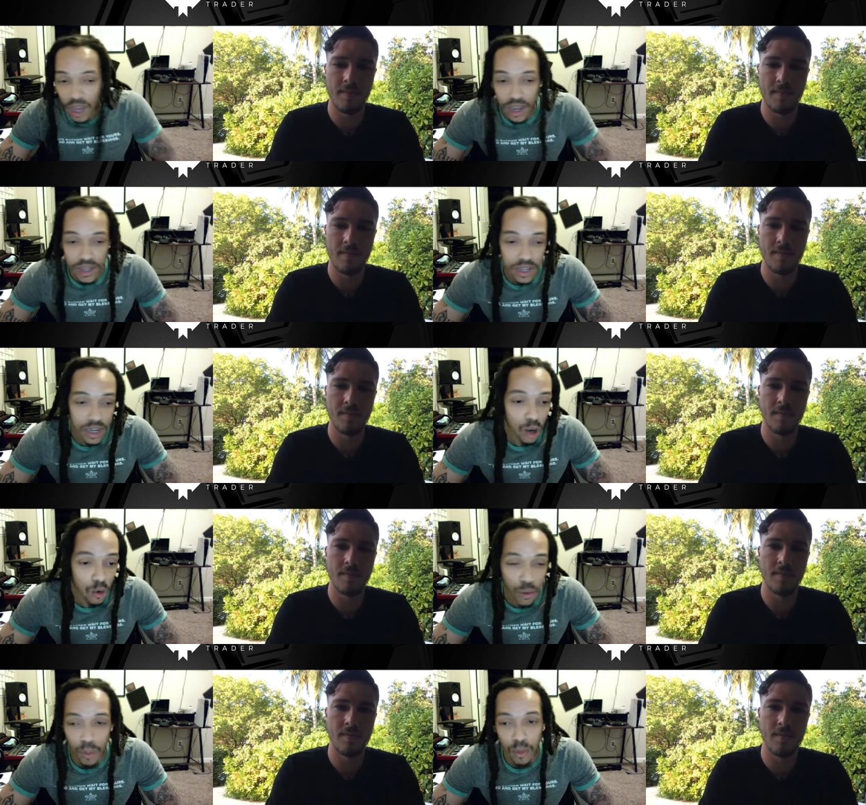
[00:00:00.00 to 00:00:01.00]
Speaker 1: I said,
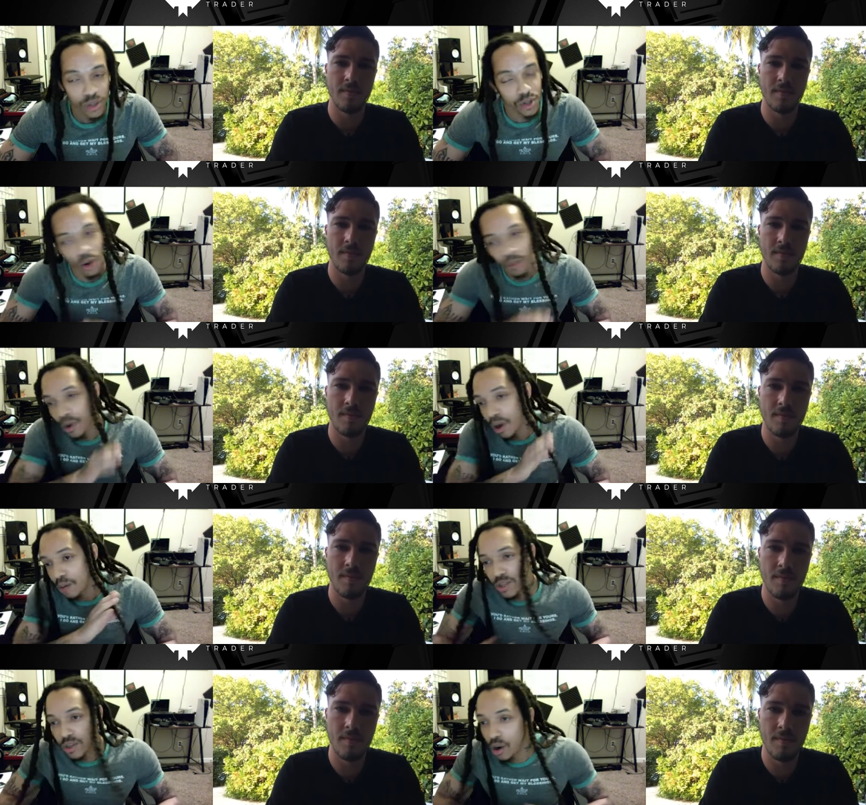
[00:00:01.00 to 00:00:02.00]
November. So I'm I'm
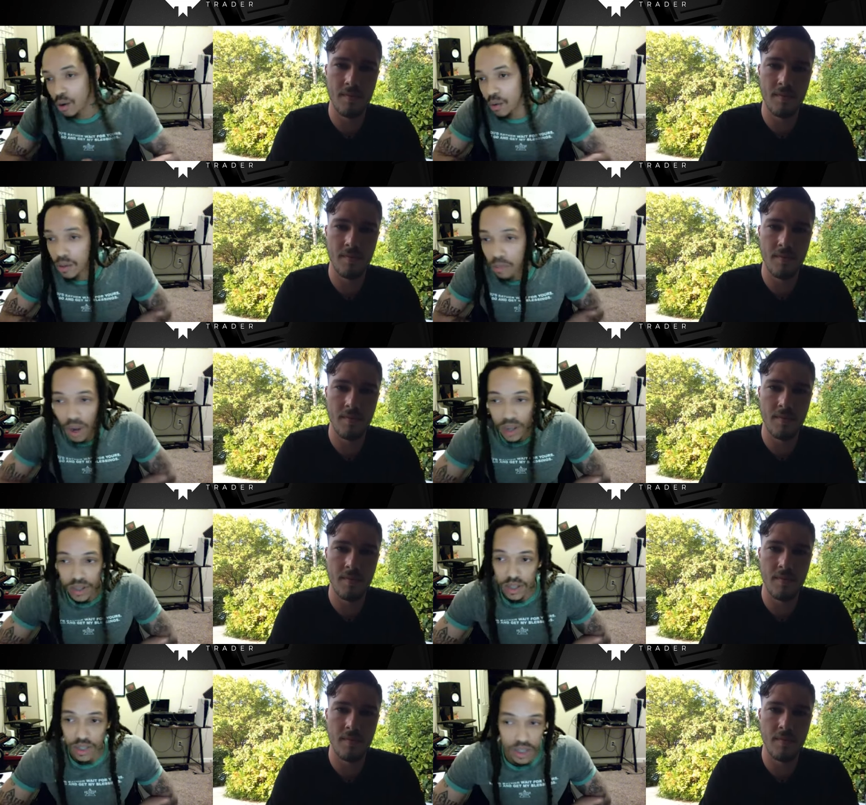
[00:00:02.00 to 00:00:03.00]
just going with the
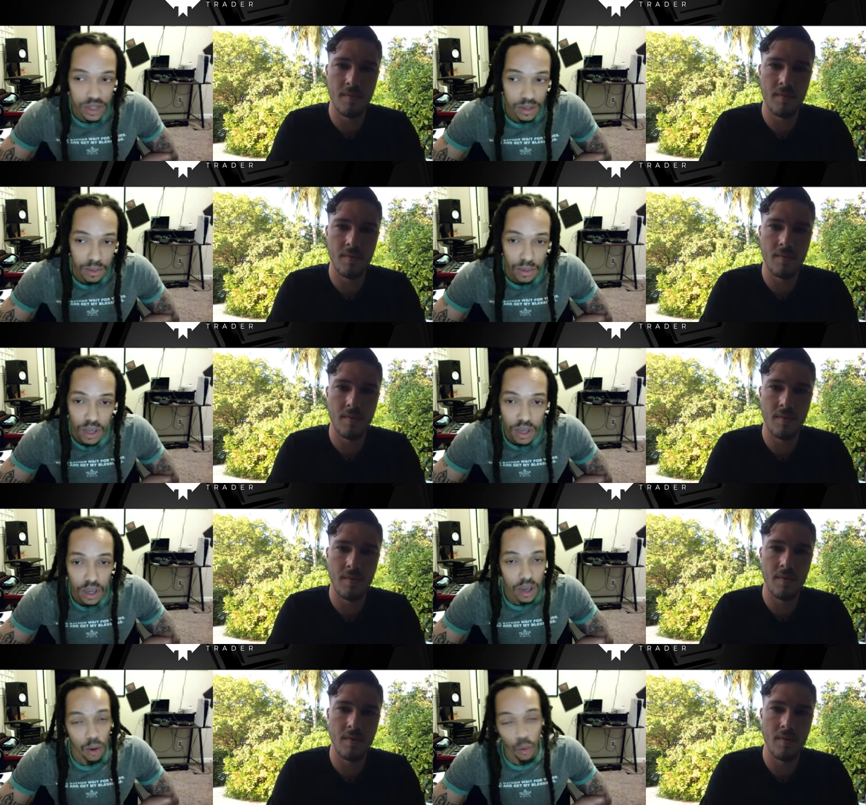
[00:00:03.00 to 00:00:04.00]
process. It seemed to be
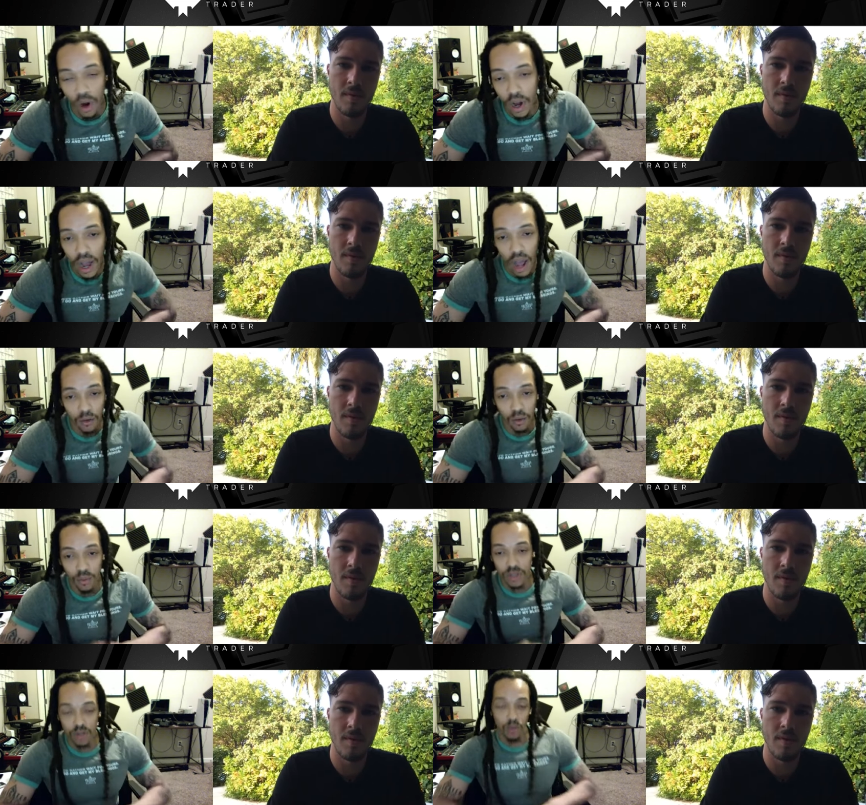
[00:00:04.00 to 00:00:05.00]
working out for me,
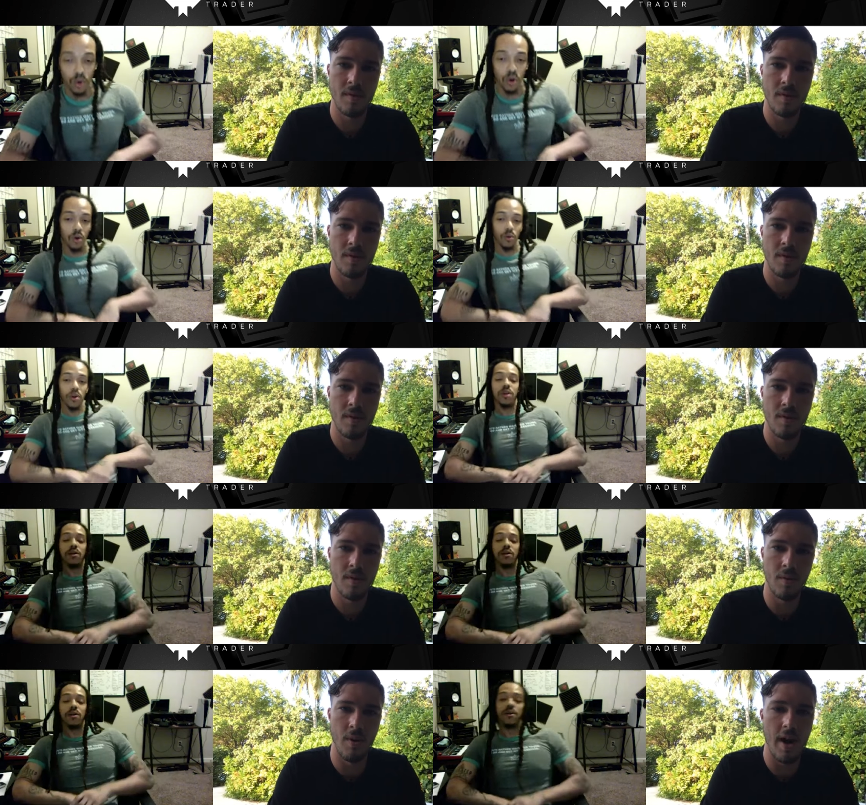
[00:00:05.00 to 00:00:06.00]
so I'm going with it.
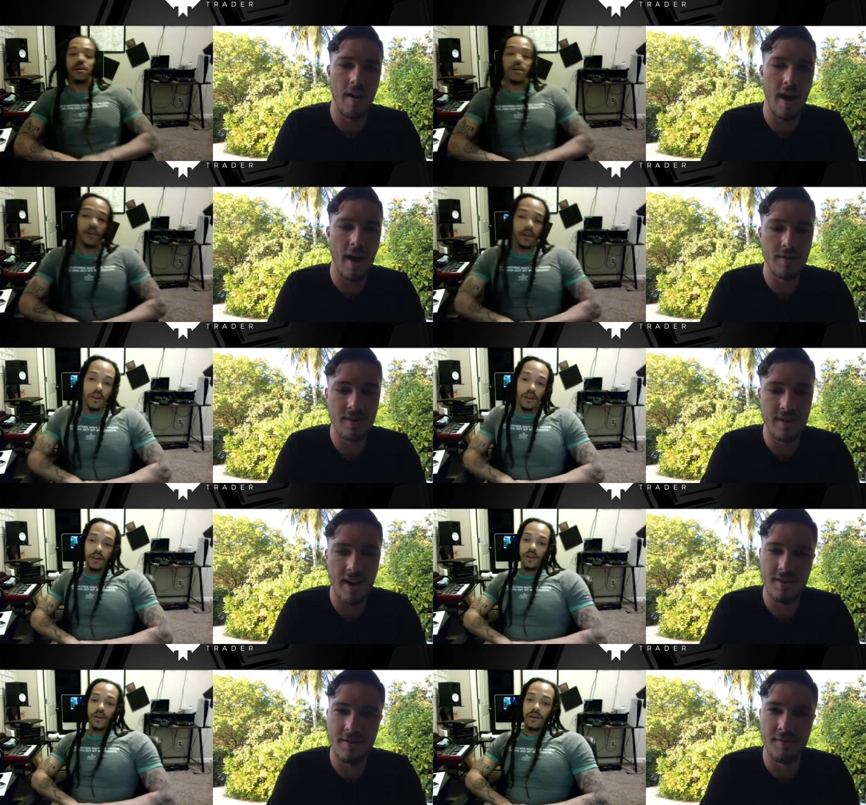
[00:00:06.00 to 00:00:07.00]
Speaker 2: Wow, how's
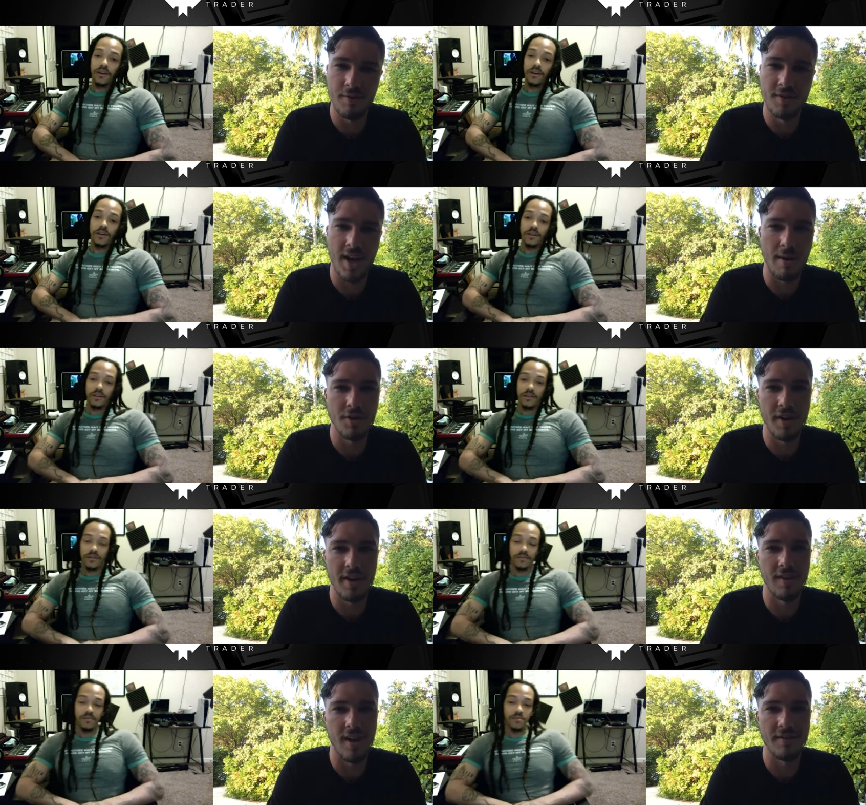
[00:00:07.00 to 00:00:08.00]
how's the full time
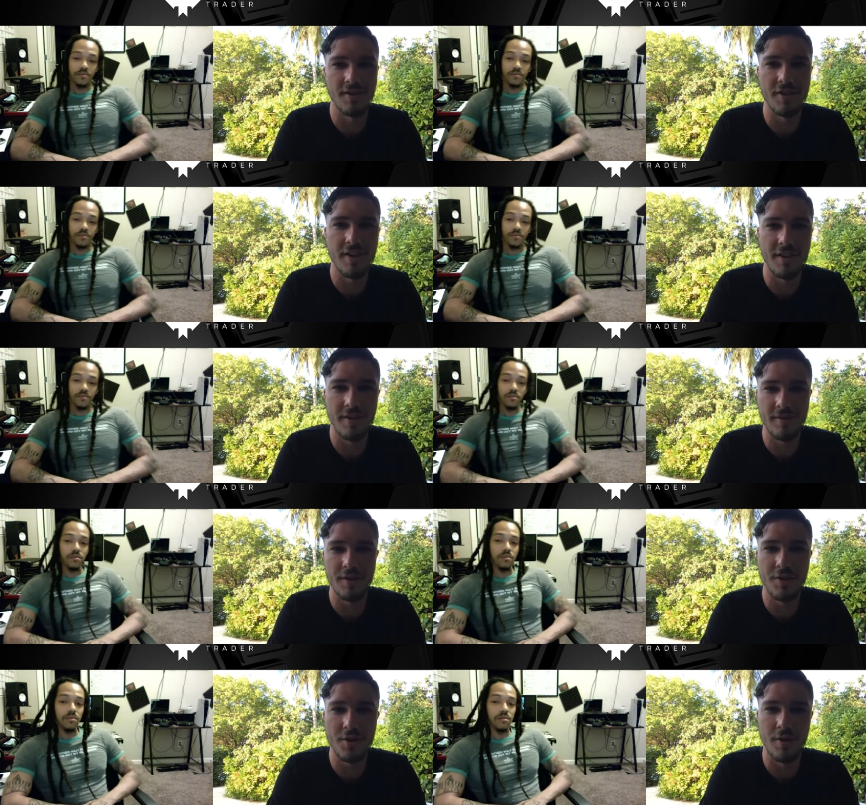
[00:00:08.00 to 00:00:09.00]
trading life treating you?
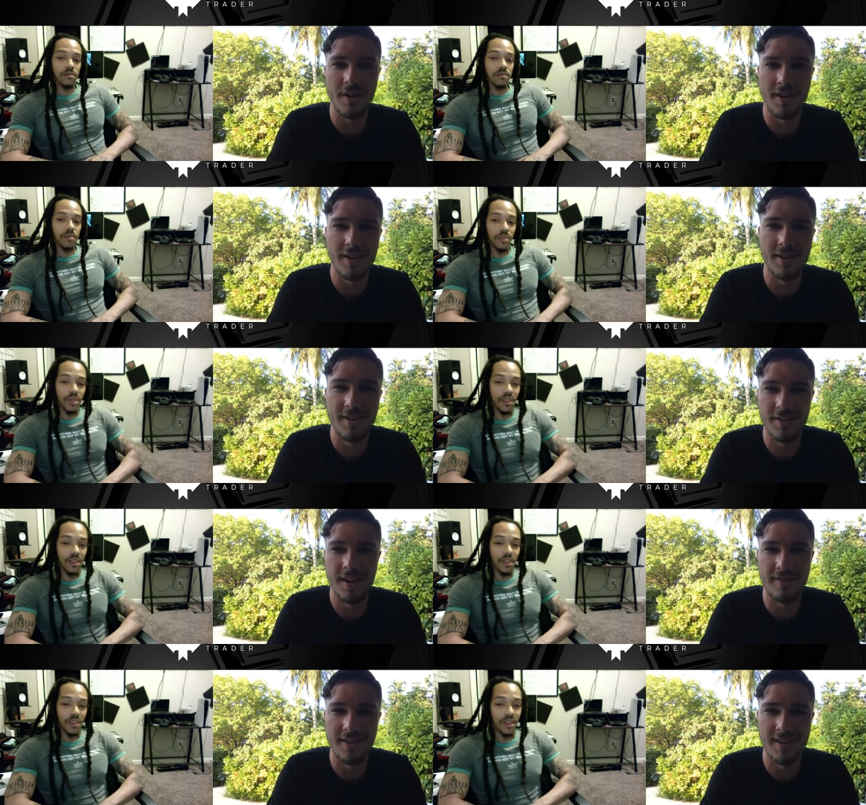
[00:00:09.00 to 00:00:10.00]
You enjoying it? Hey,
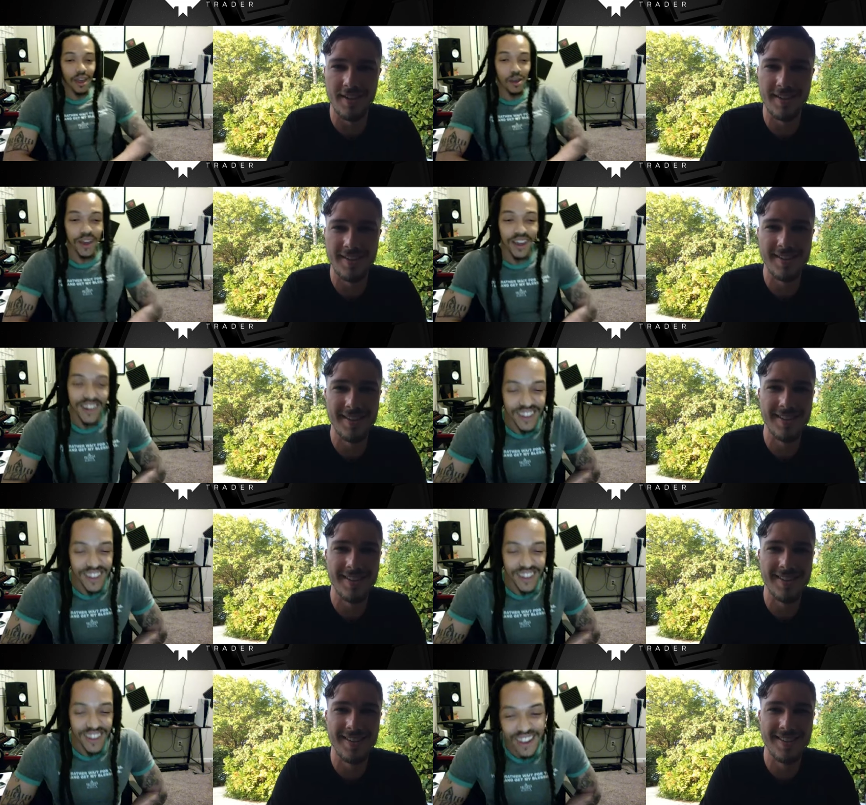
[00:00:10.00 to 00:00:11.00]
Loving man, it? I
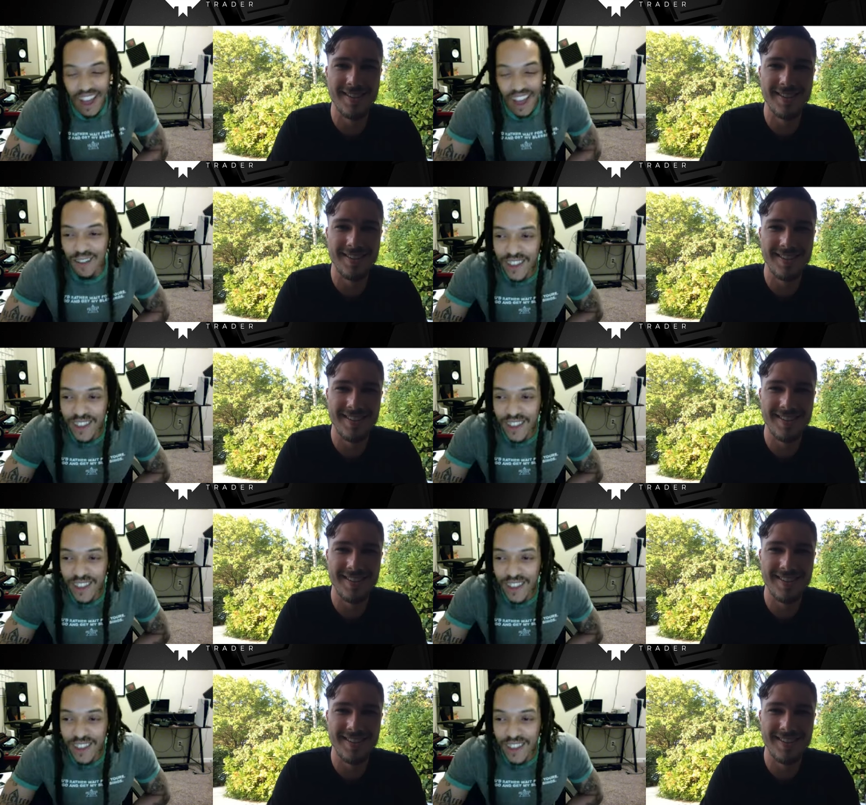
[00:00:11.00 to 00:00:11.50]
Speaker 1: mean, yeah, the